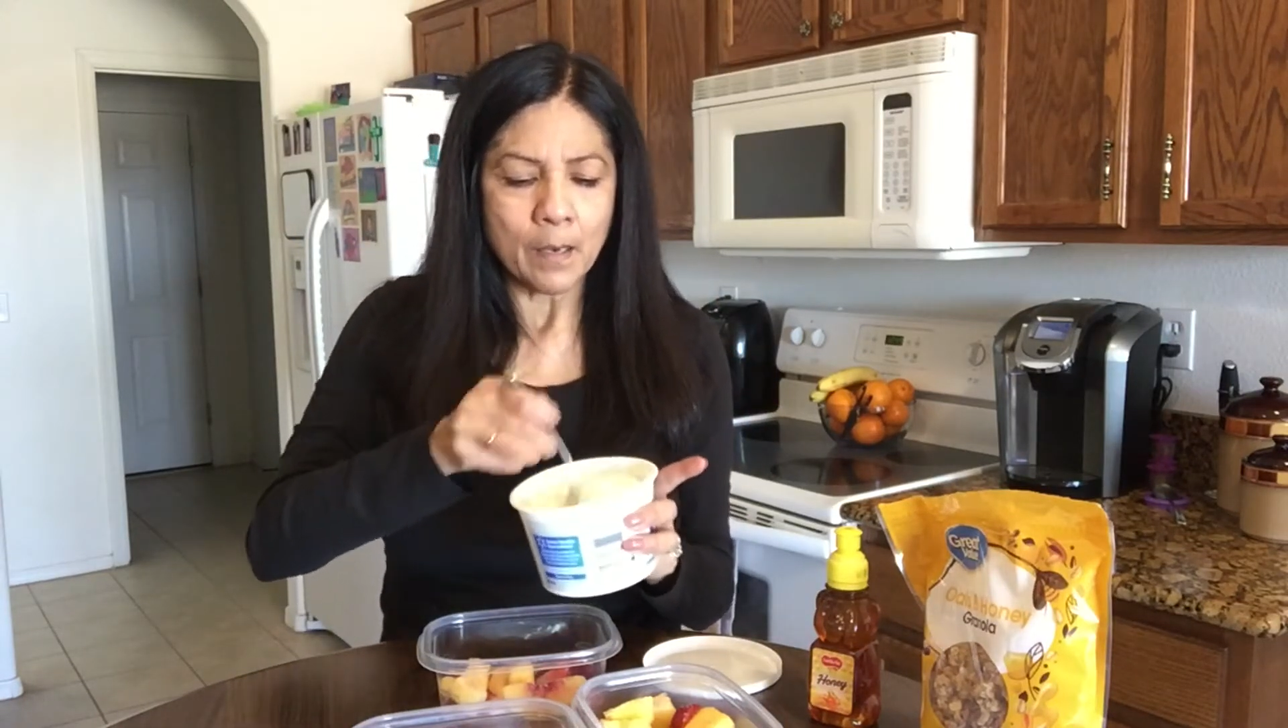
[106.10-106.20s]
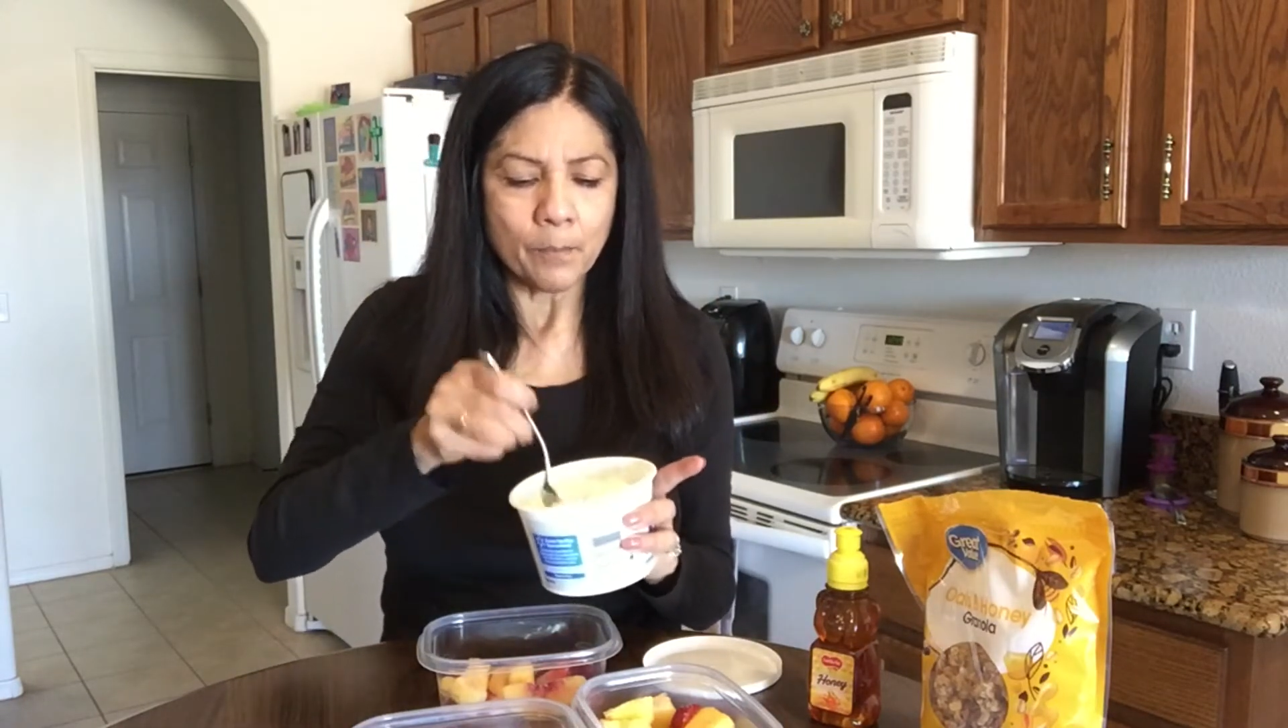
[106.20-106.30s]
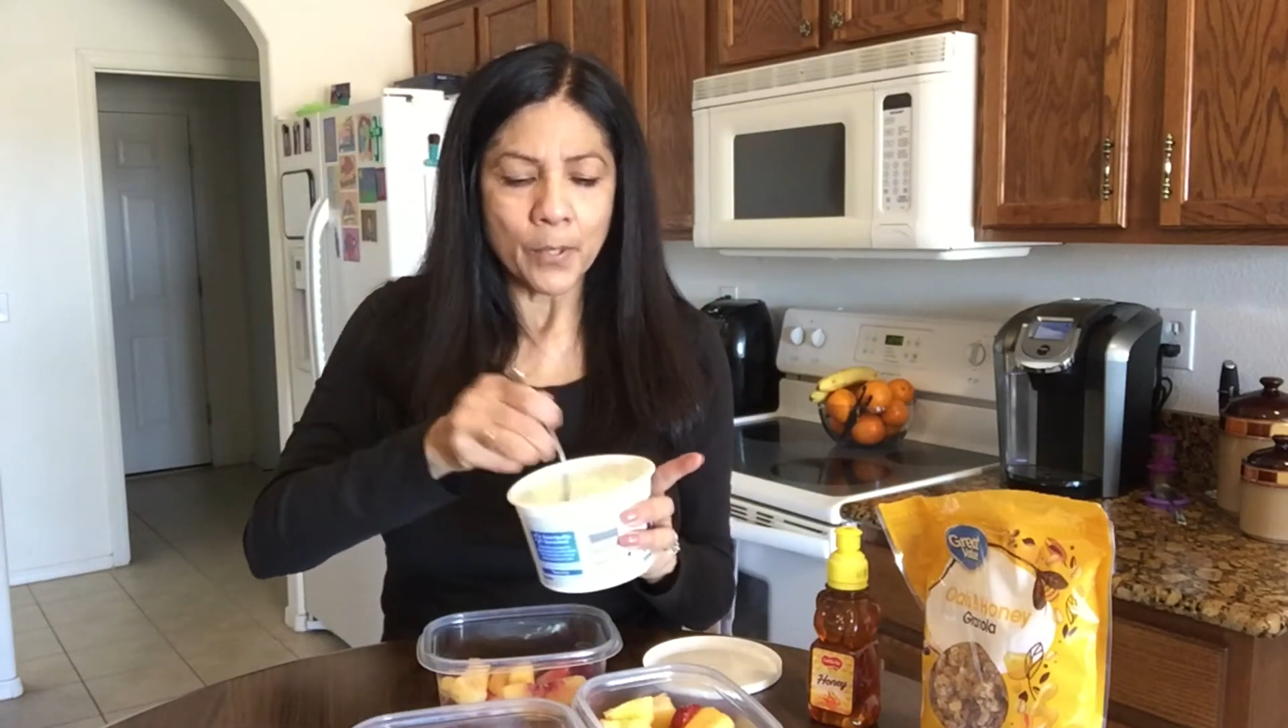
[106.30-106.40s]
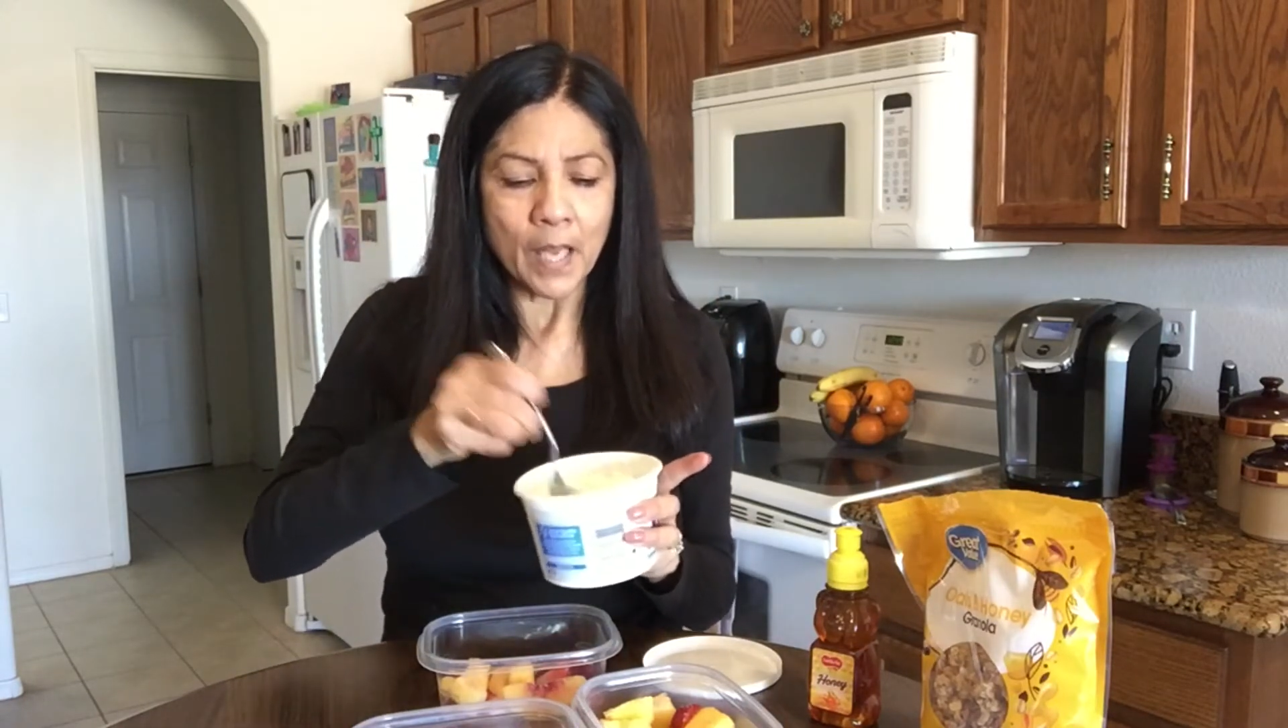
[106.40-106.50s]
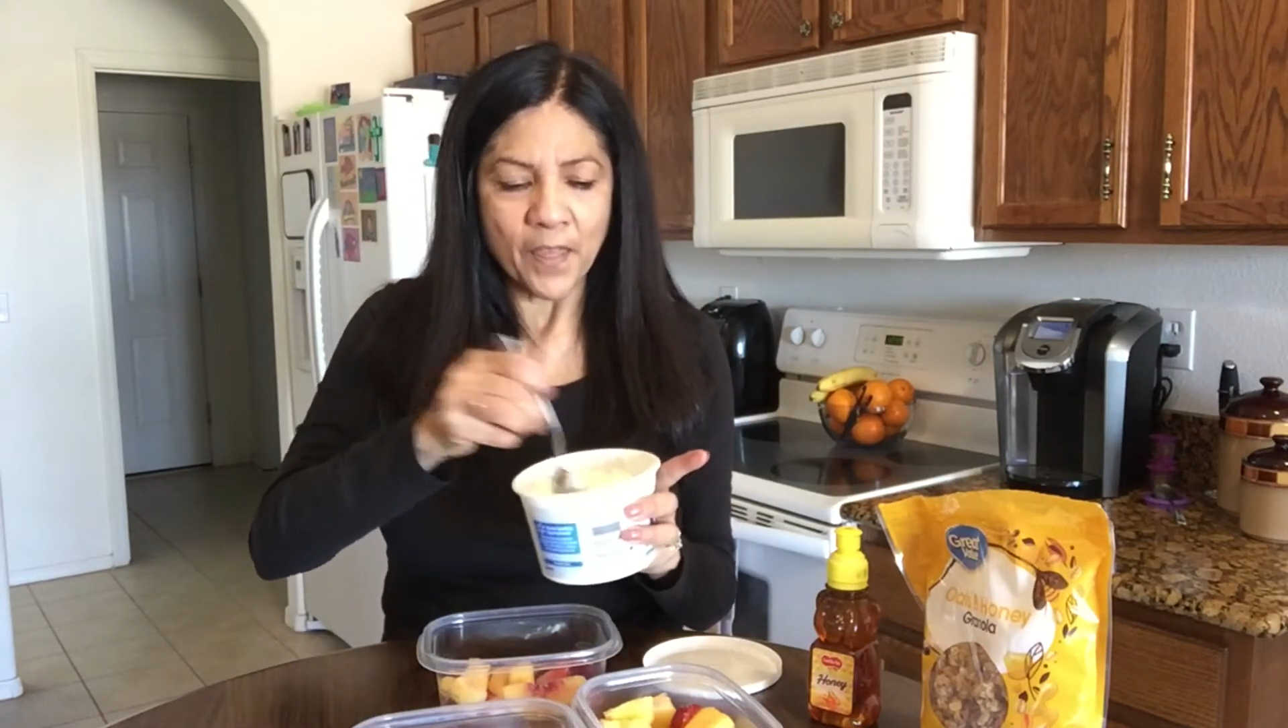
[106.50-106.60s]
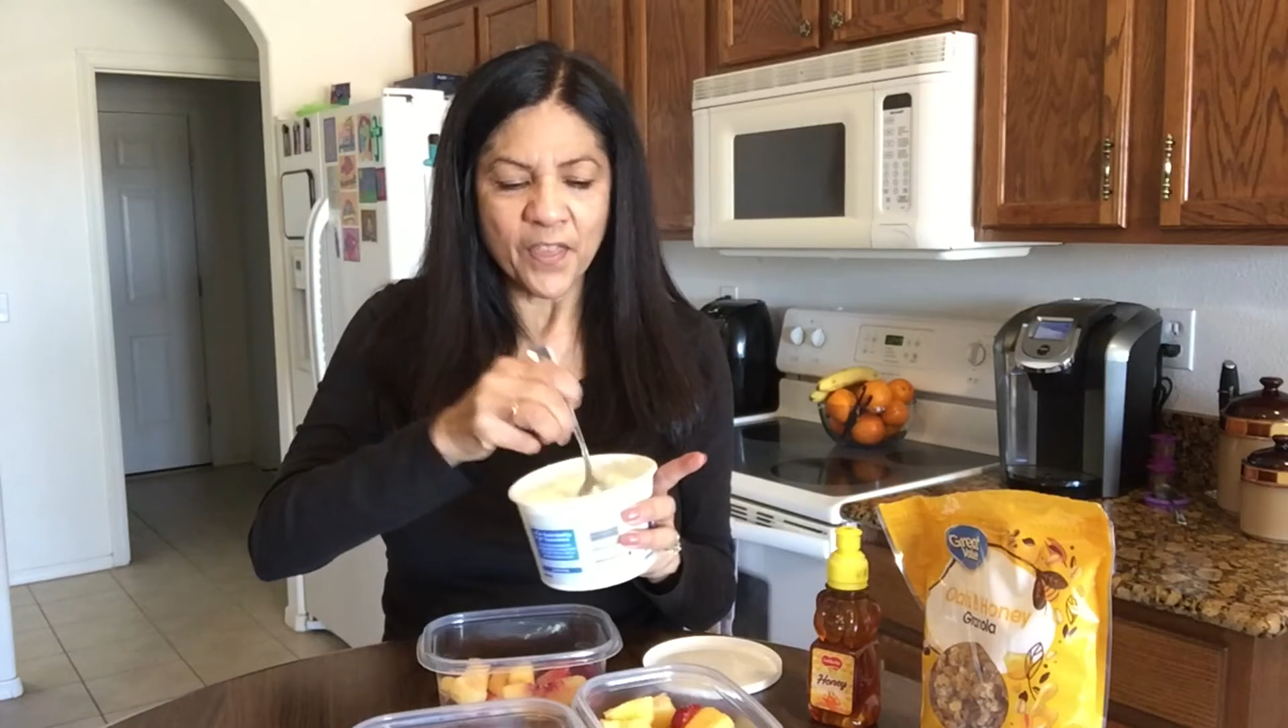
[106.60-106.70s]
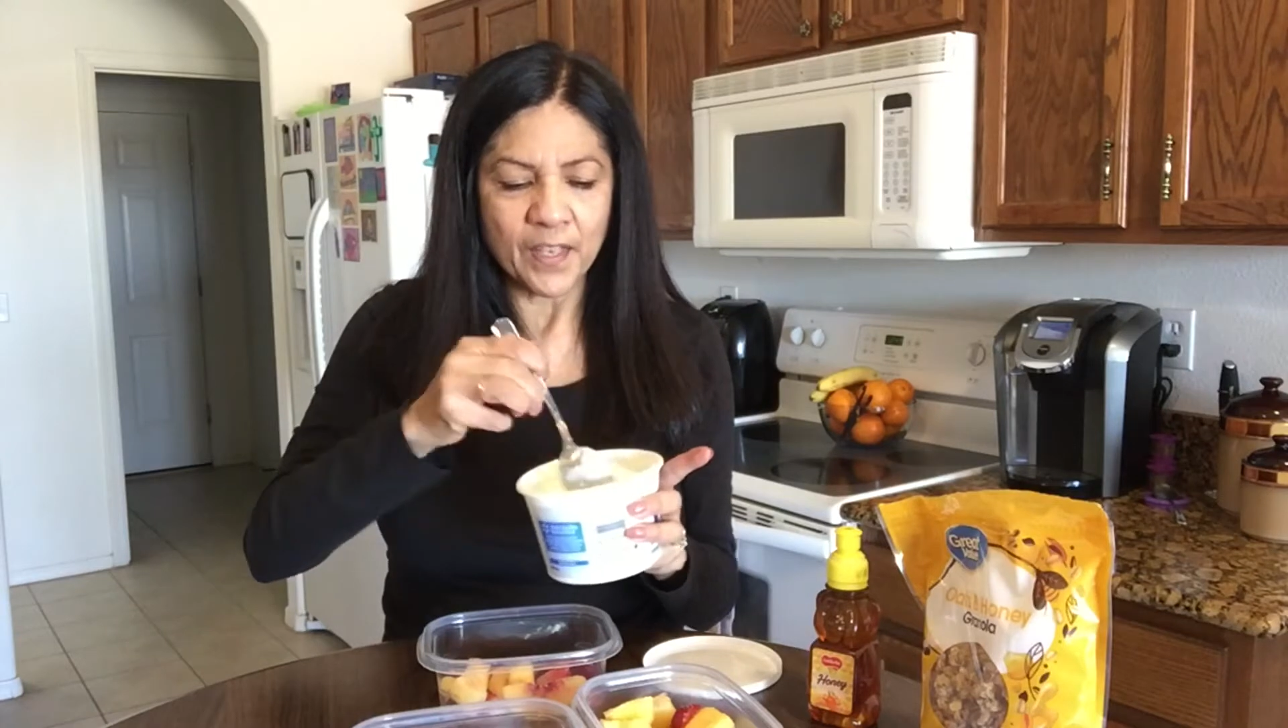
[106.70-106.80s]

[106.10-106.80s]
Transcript: put a